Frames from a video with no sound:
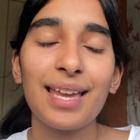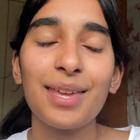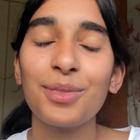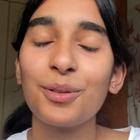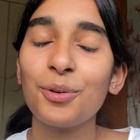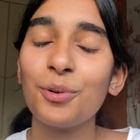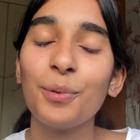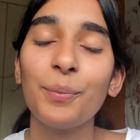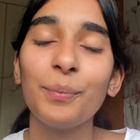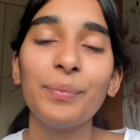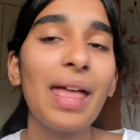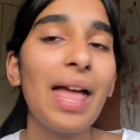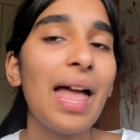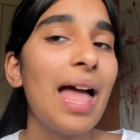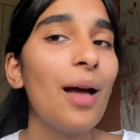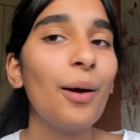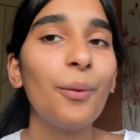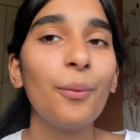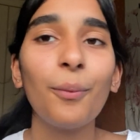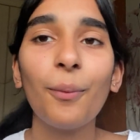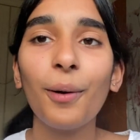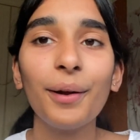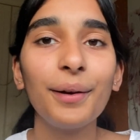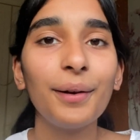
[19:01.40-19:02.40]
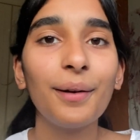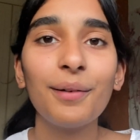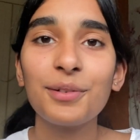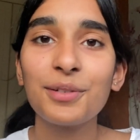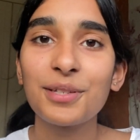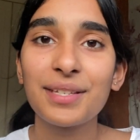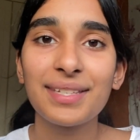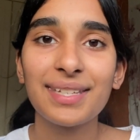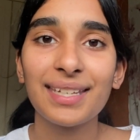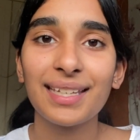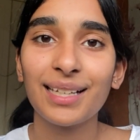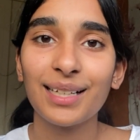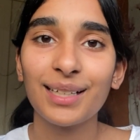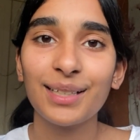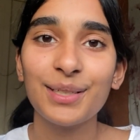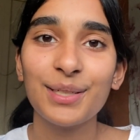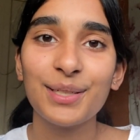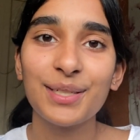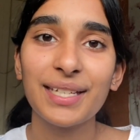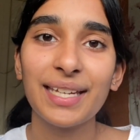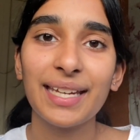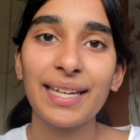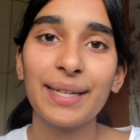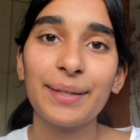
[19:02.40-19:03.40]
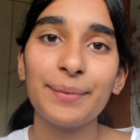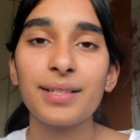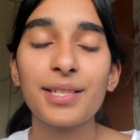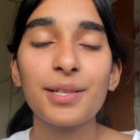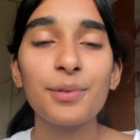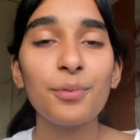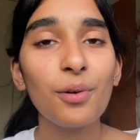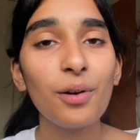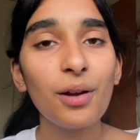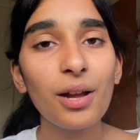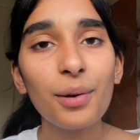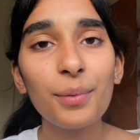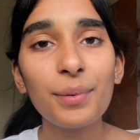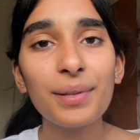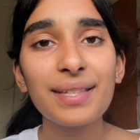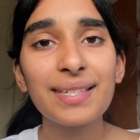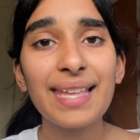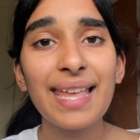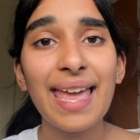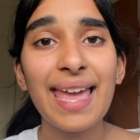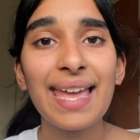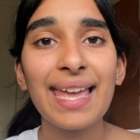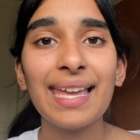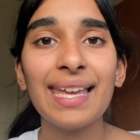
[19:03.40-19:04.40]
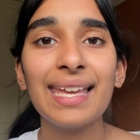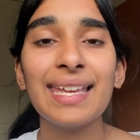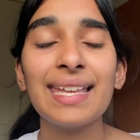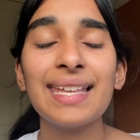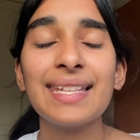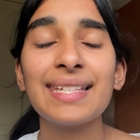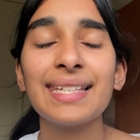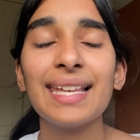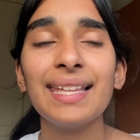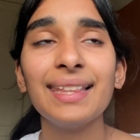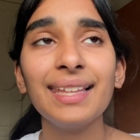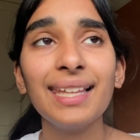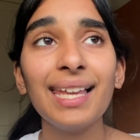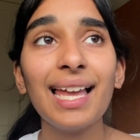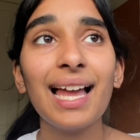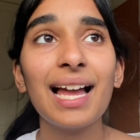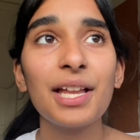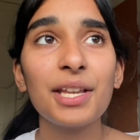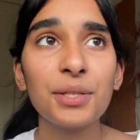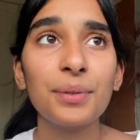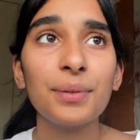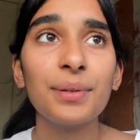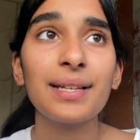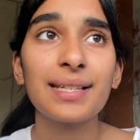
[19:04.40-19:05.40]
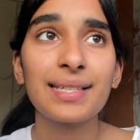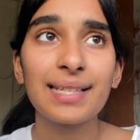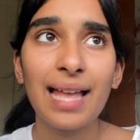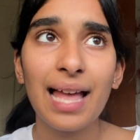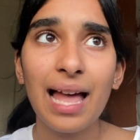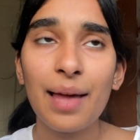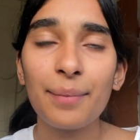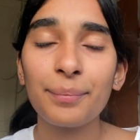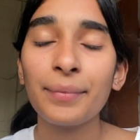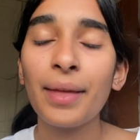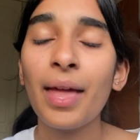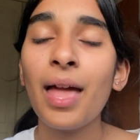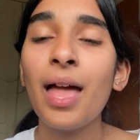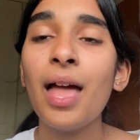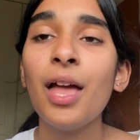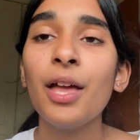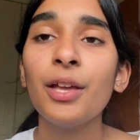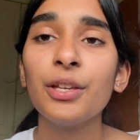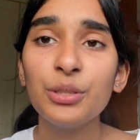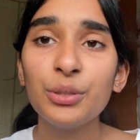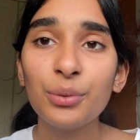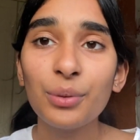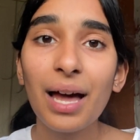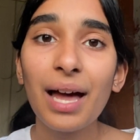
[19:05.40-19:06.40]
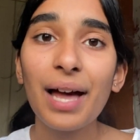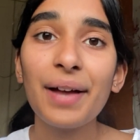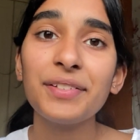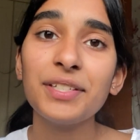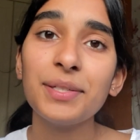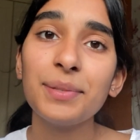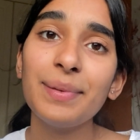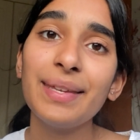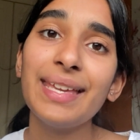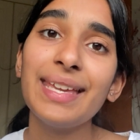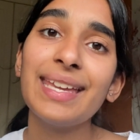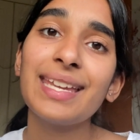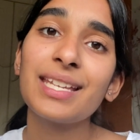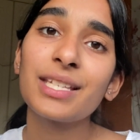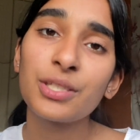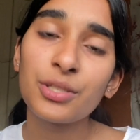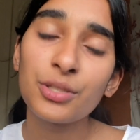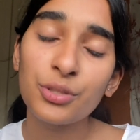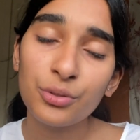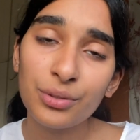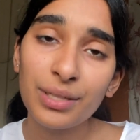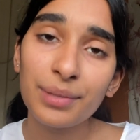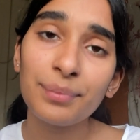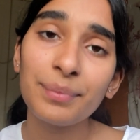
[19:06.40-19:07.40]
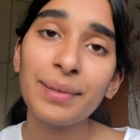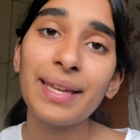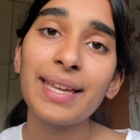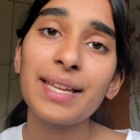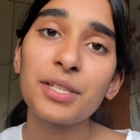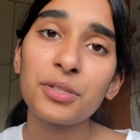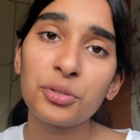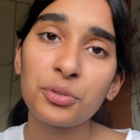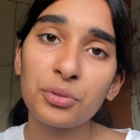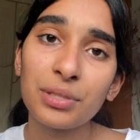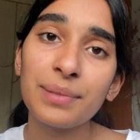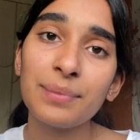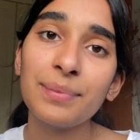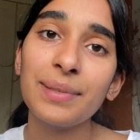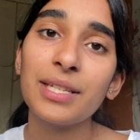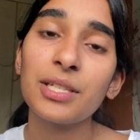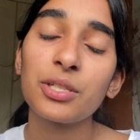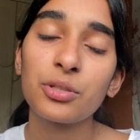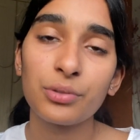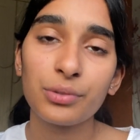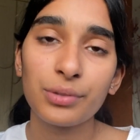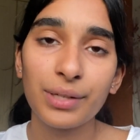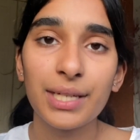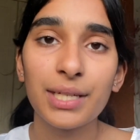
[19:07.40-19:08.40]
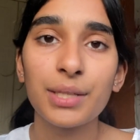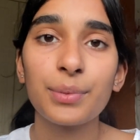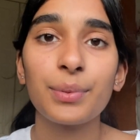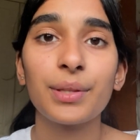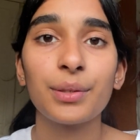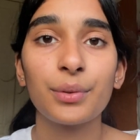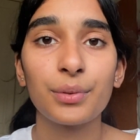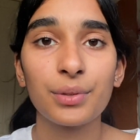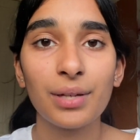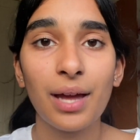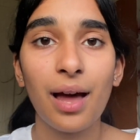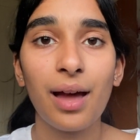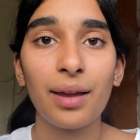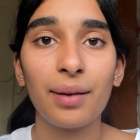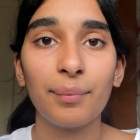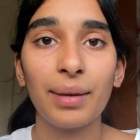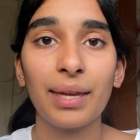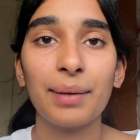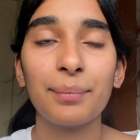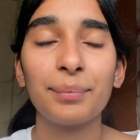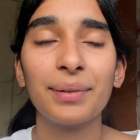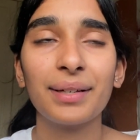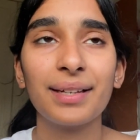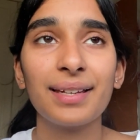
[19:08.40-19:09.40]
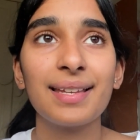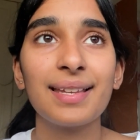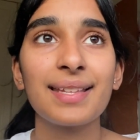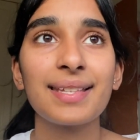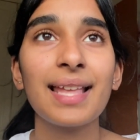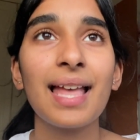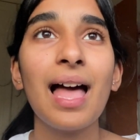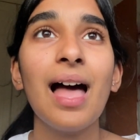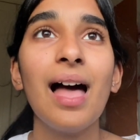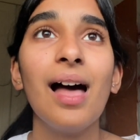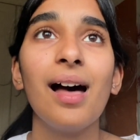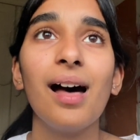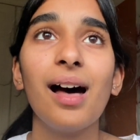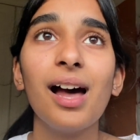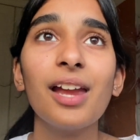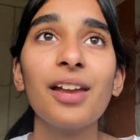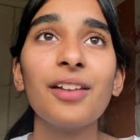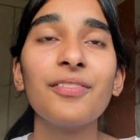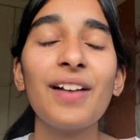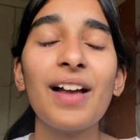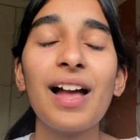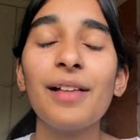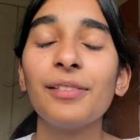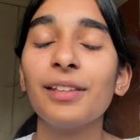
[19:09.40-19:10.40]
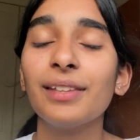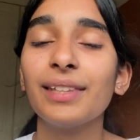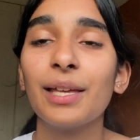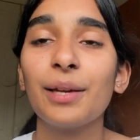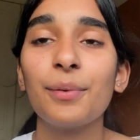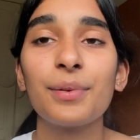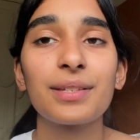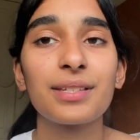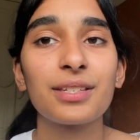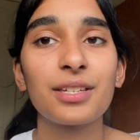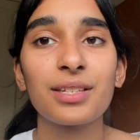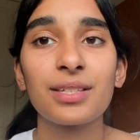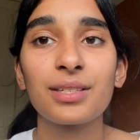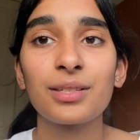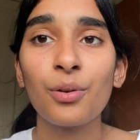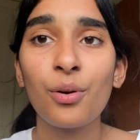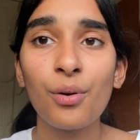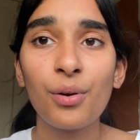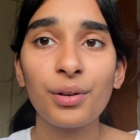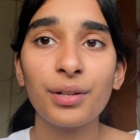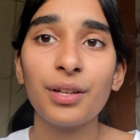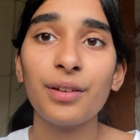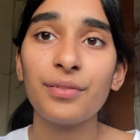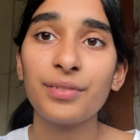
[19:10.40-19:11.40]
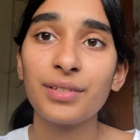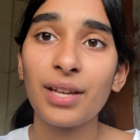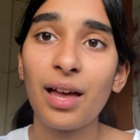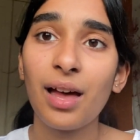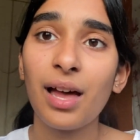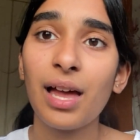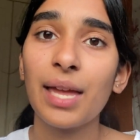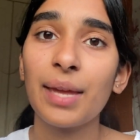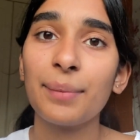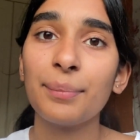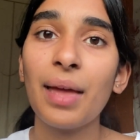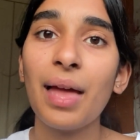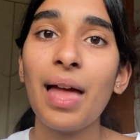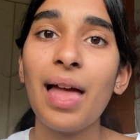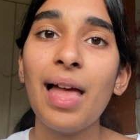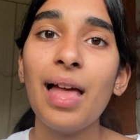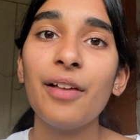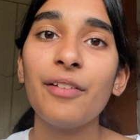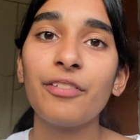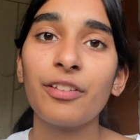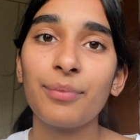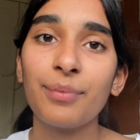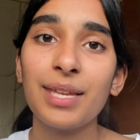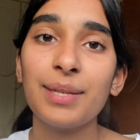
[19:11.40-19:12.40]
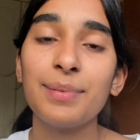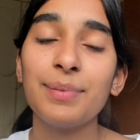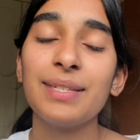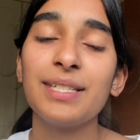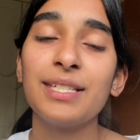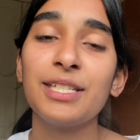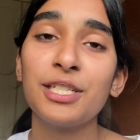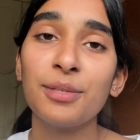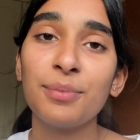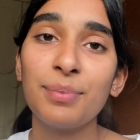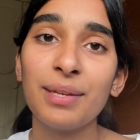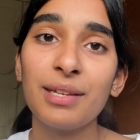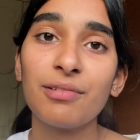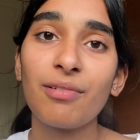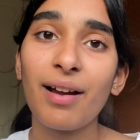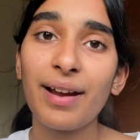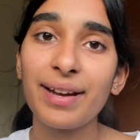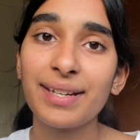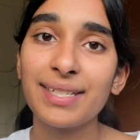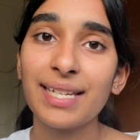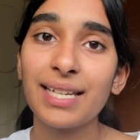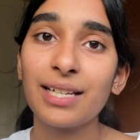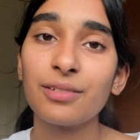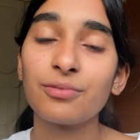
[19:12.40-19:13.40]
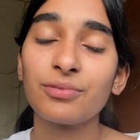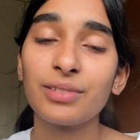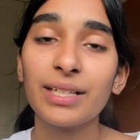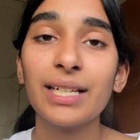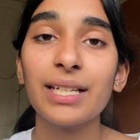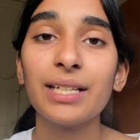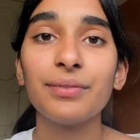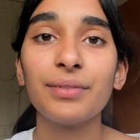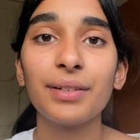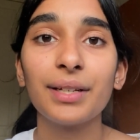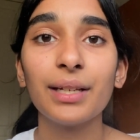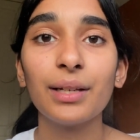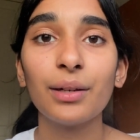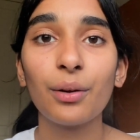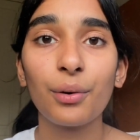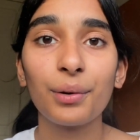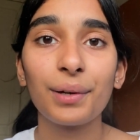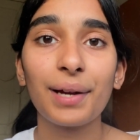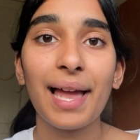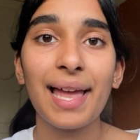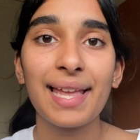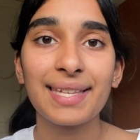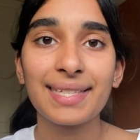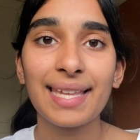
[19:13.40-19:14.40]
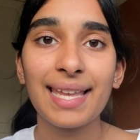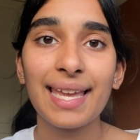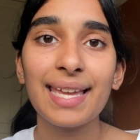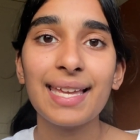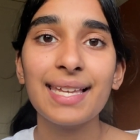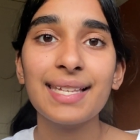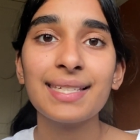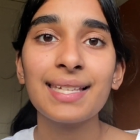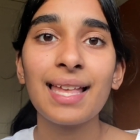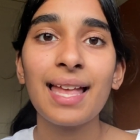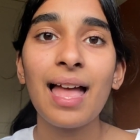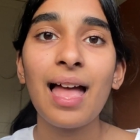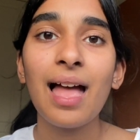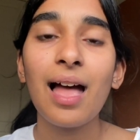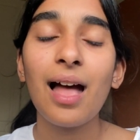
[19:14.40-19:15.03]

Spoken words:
thought, why not just include it? So what I would say is, in the actual exam, you have to be extremely strict with your timing, because I found that there was just not enough time for me to be writing really long essays.